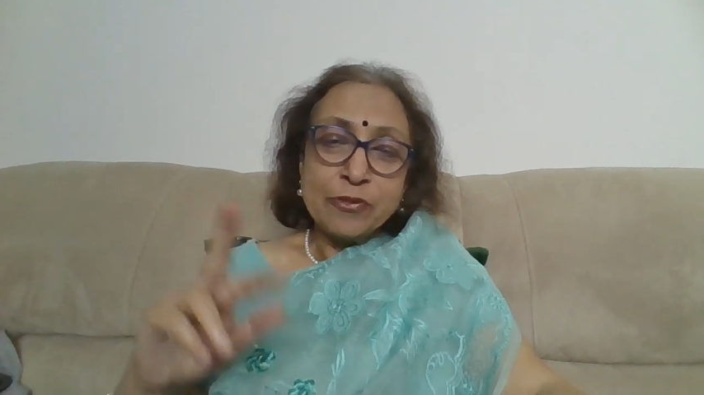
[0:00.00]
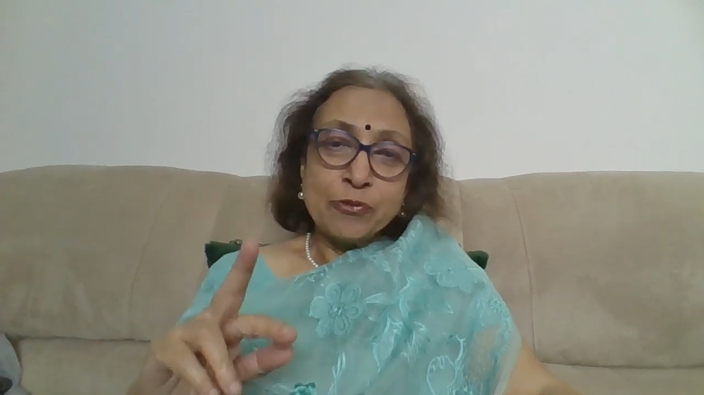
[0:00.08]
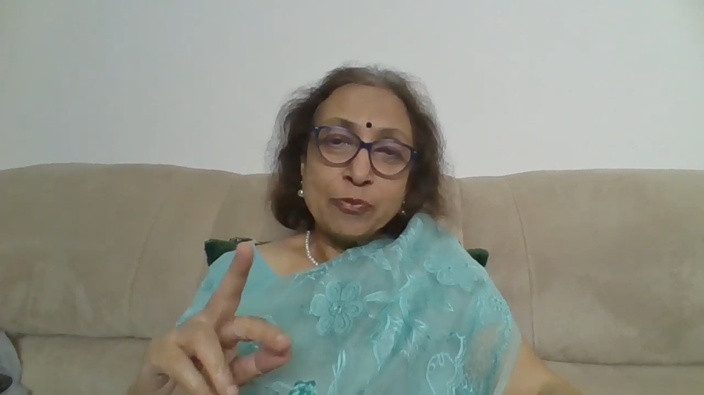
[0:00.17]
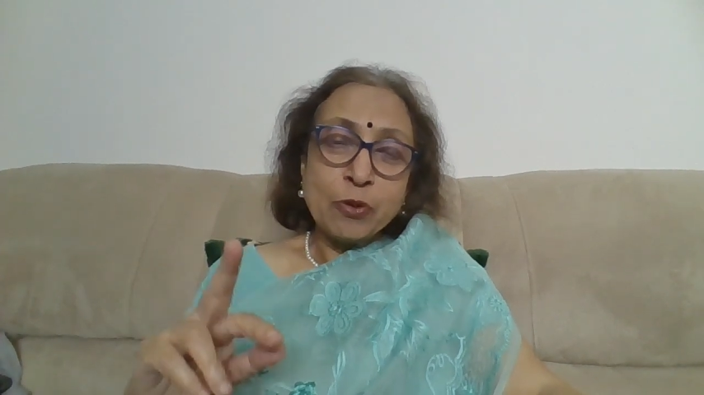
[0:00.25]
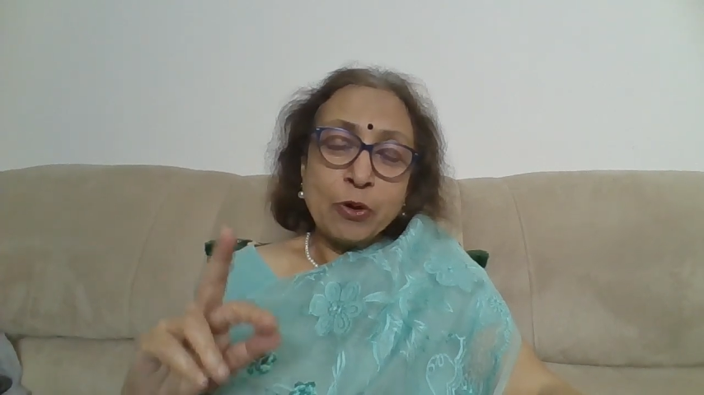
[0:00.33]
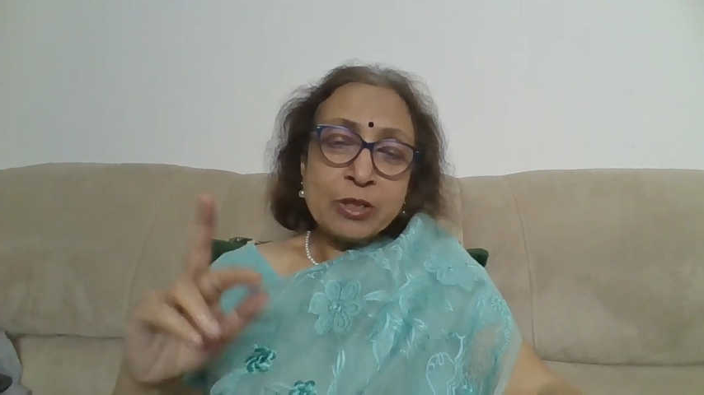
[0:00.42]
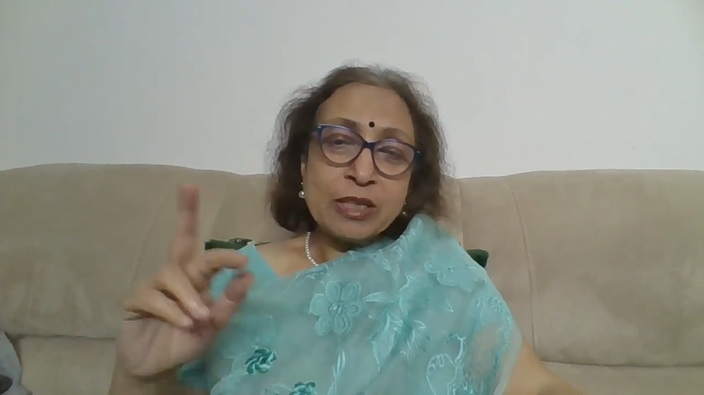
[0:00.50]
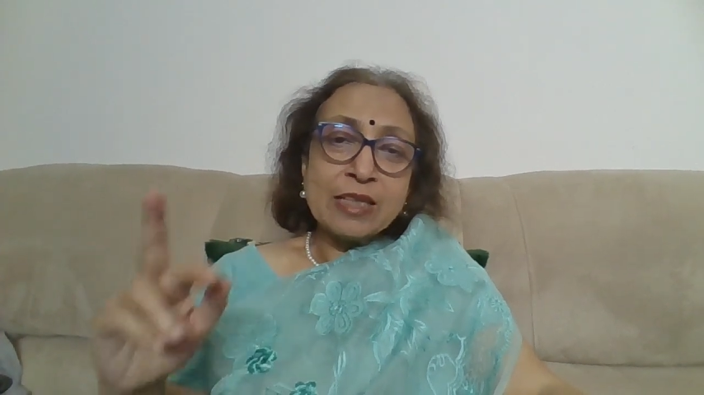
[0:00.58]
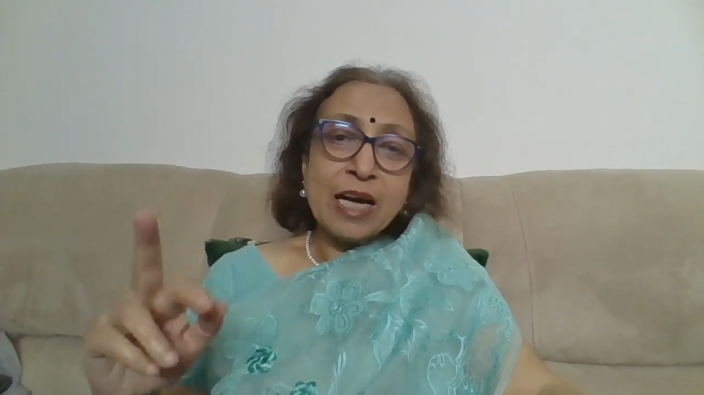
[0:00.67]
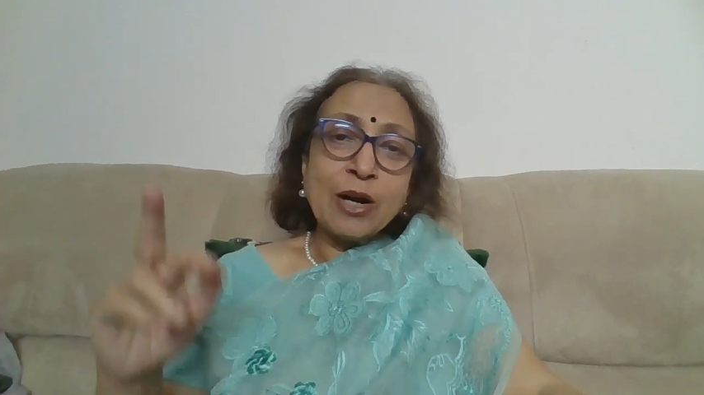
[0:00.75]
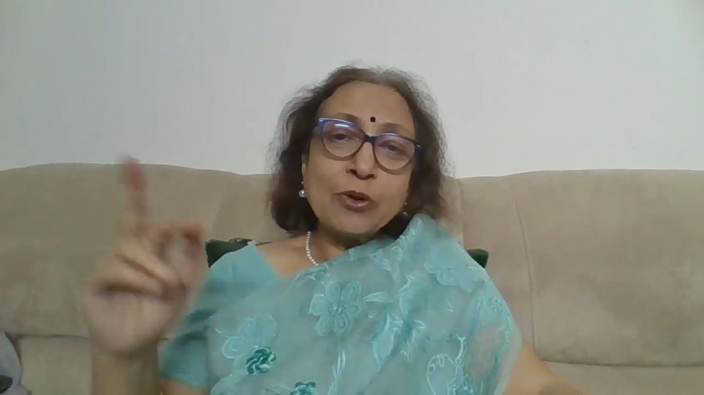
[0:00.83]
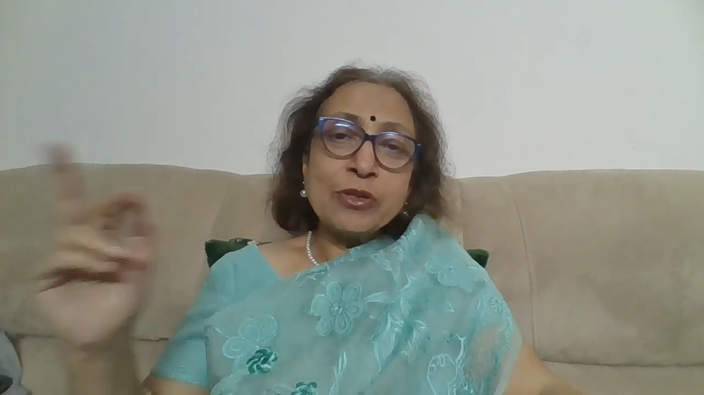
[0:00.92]
Both
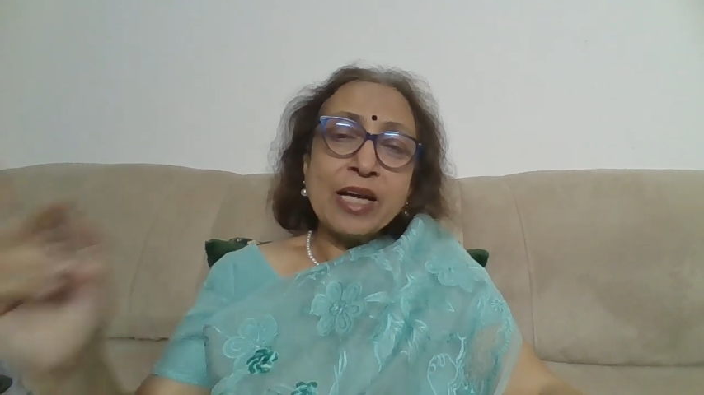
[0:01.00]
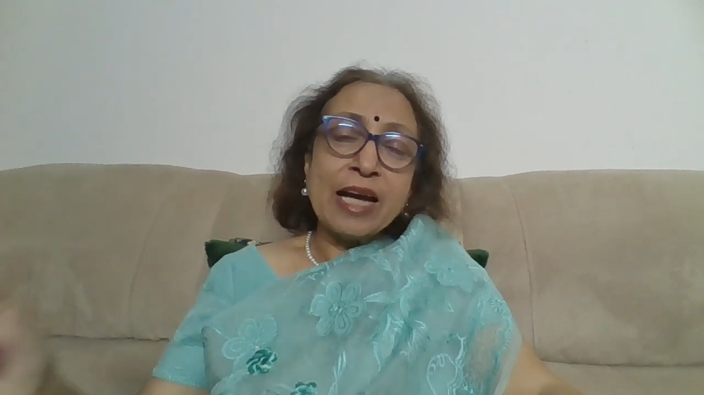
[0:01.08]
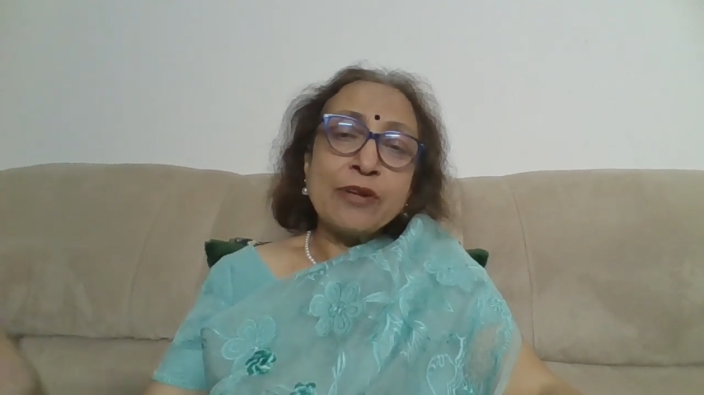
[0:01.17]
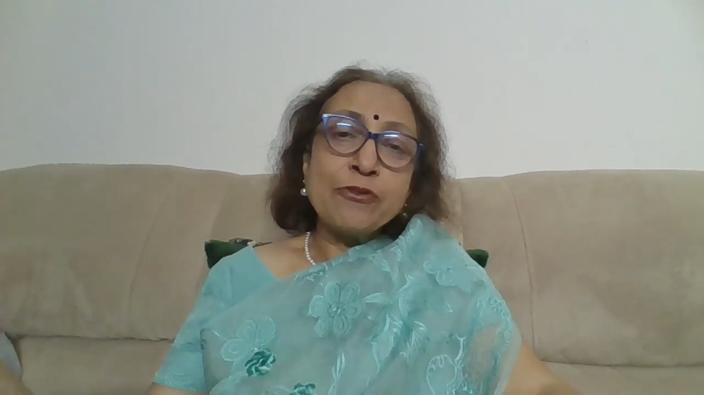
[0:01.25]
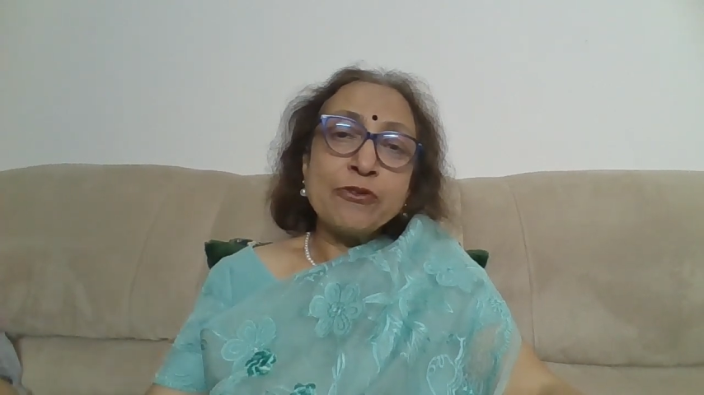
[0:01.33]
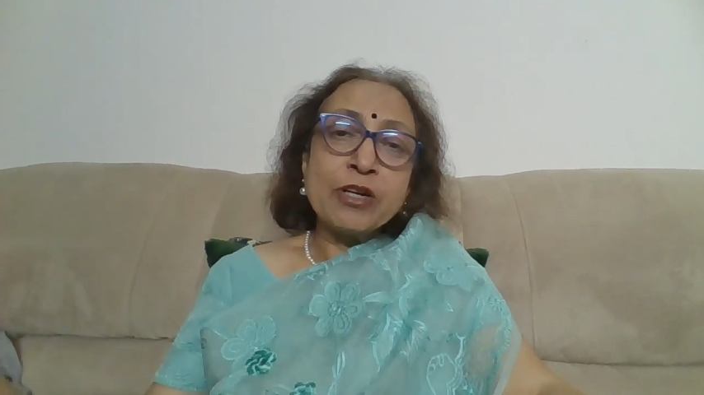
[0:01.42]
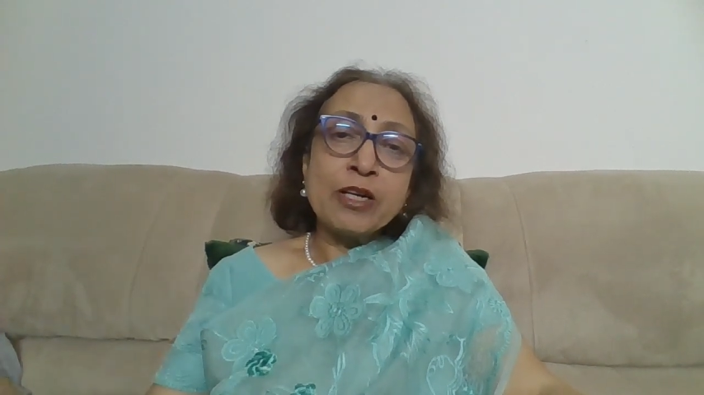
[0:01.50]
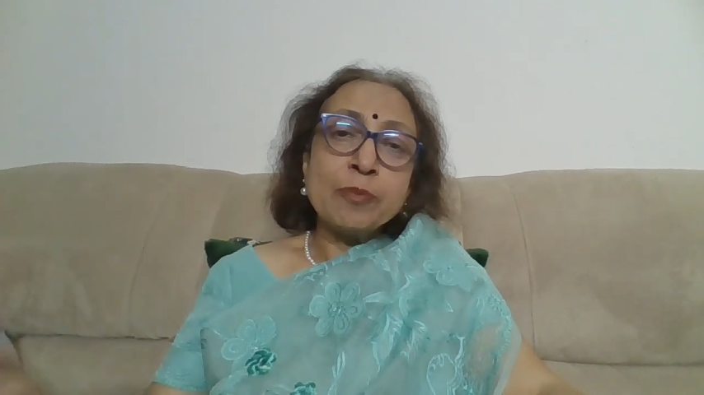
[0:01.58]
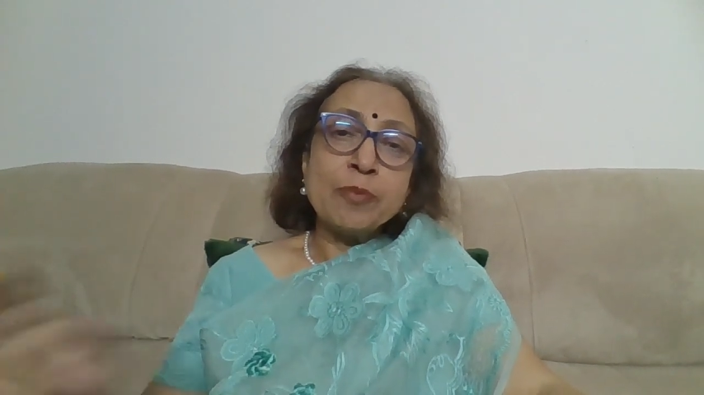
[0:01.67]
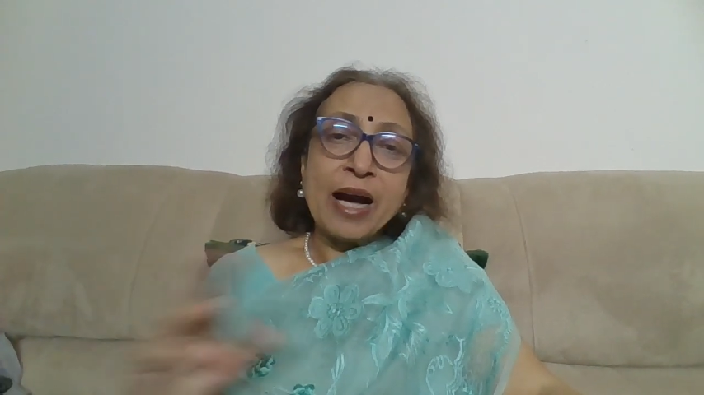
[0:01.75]
noun and verb